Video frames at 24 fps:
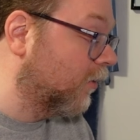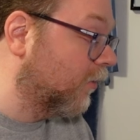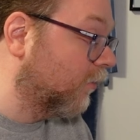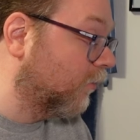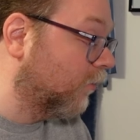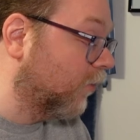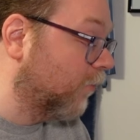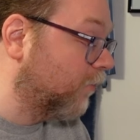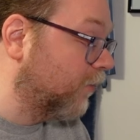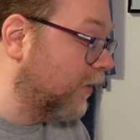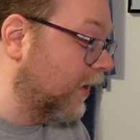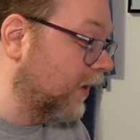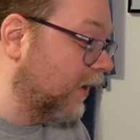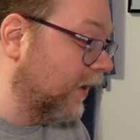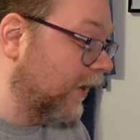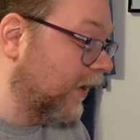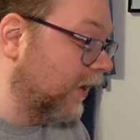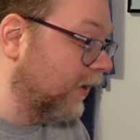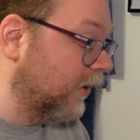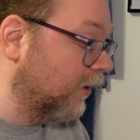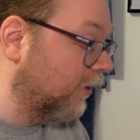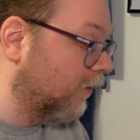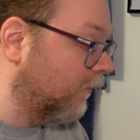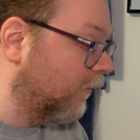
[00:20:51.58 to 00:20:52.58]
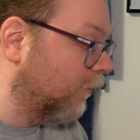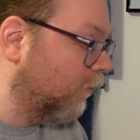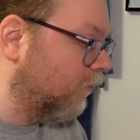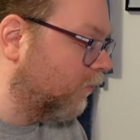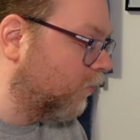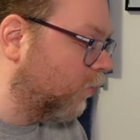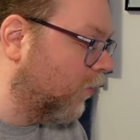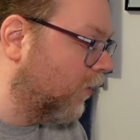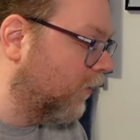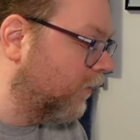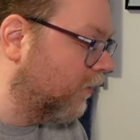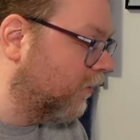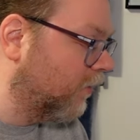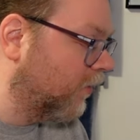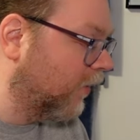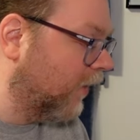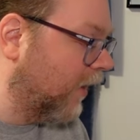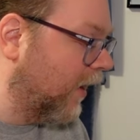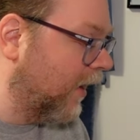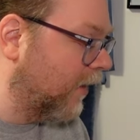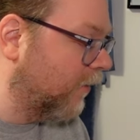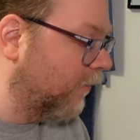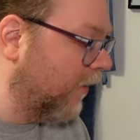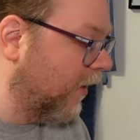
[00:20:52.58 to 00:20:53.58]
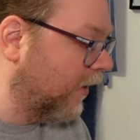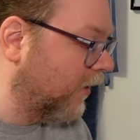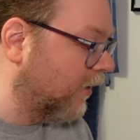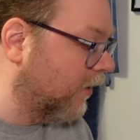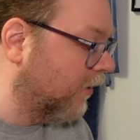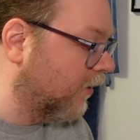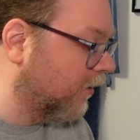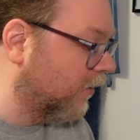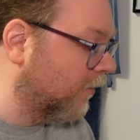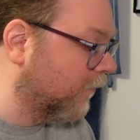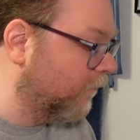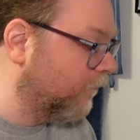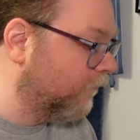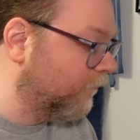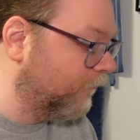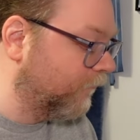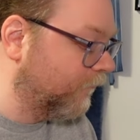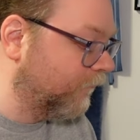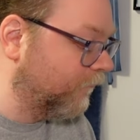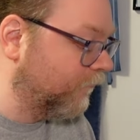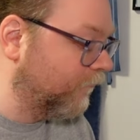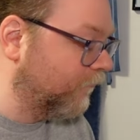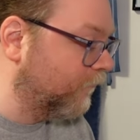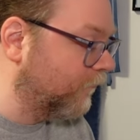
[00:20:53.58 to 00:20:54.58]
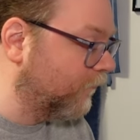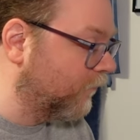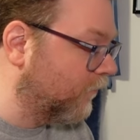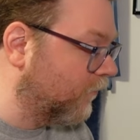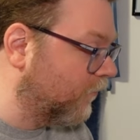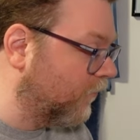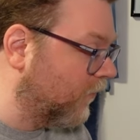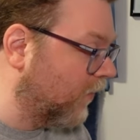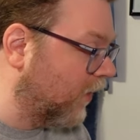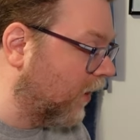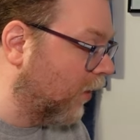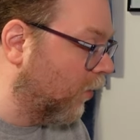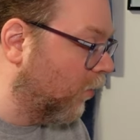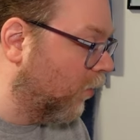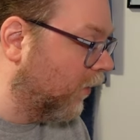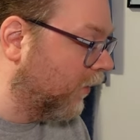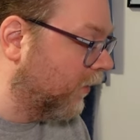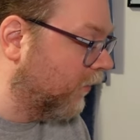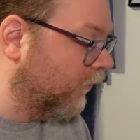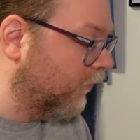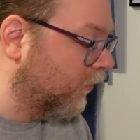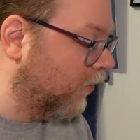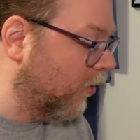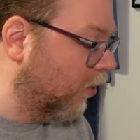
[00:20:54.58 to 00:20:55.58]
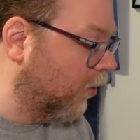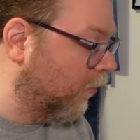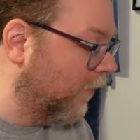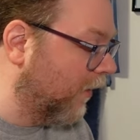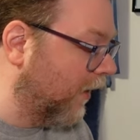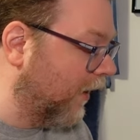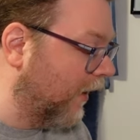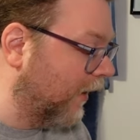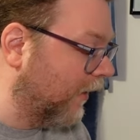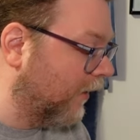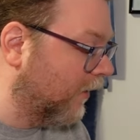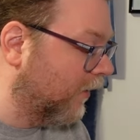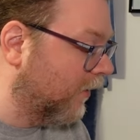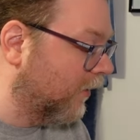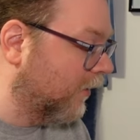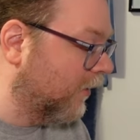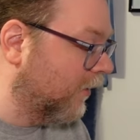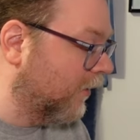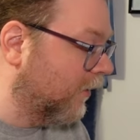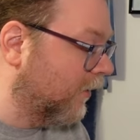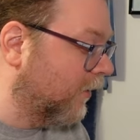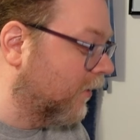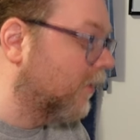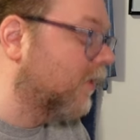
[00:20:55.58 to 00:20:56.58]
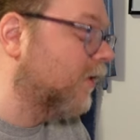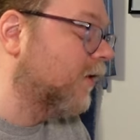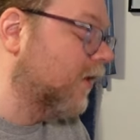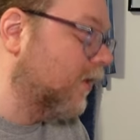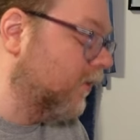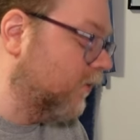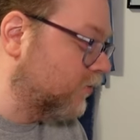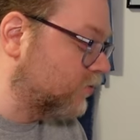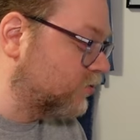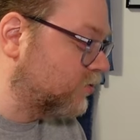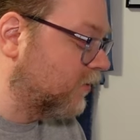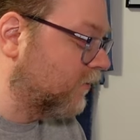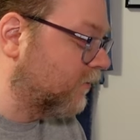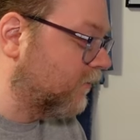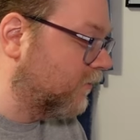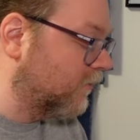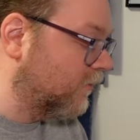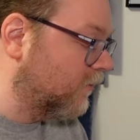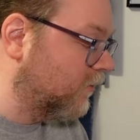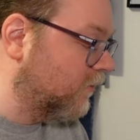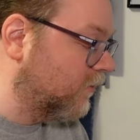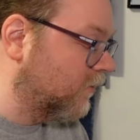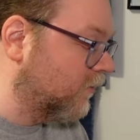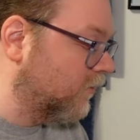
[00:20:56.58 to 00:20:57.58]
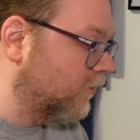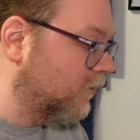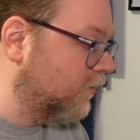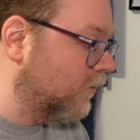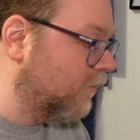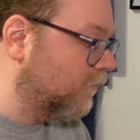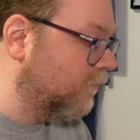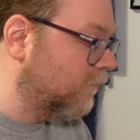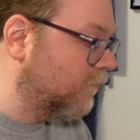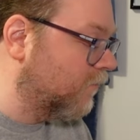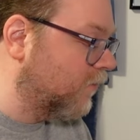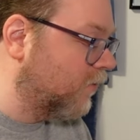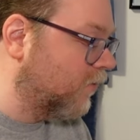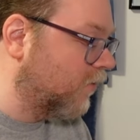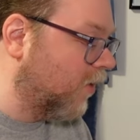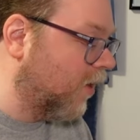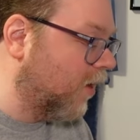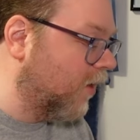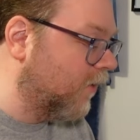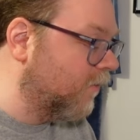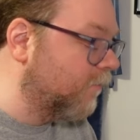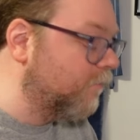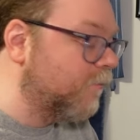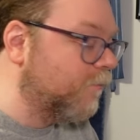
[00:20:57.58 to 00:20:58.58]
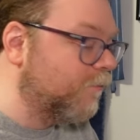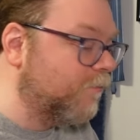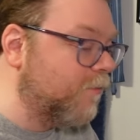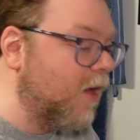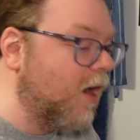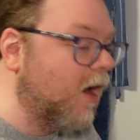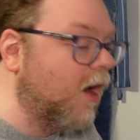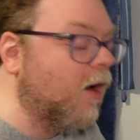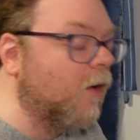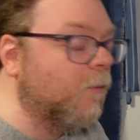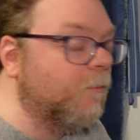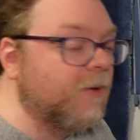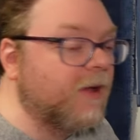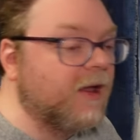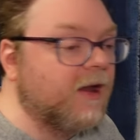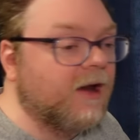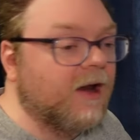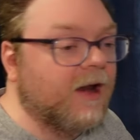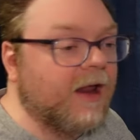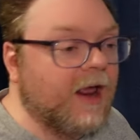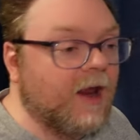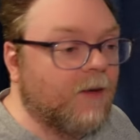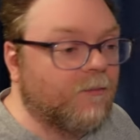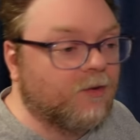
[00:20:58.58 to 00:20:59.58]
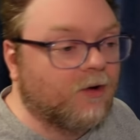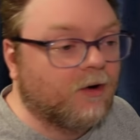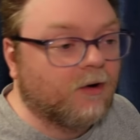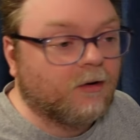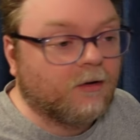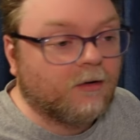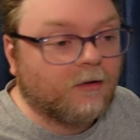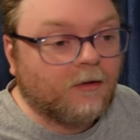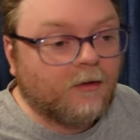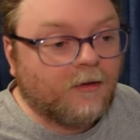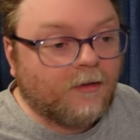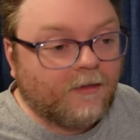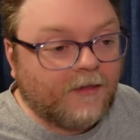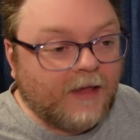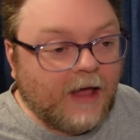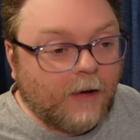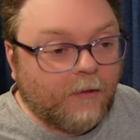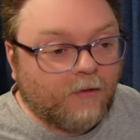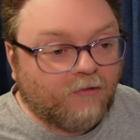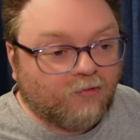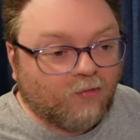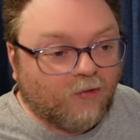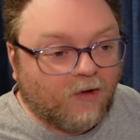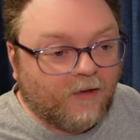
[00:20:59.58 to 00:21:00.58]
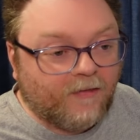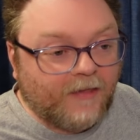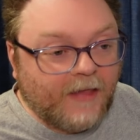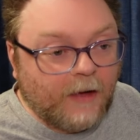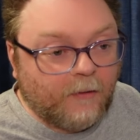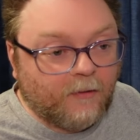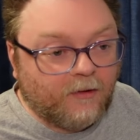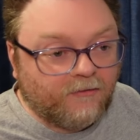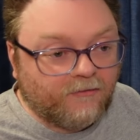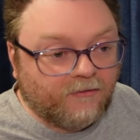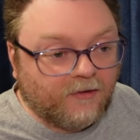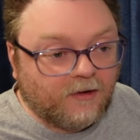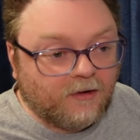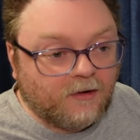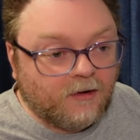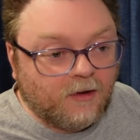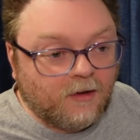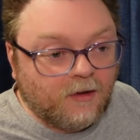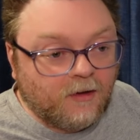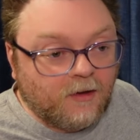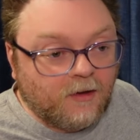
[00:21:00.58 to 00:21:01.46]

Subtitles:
repeating in here. There was one line back here that I wanted to go back. Yeah, she taught, Peanut Hamper. That was it.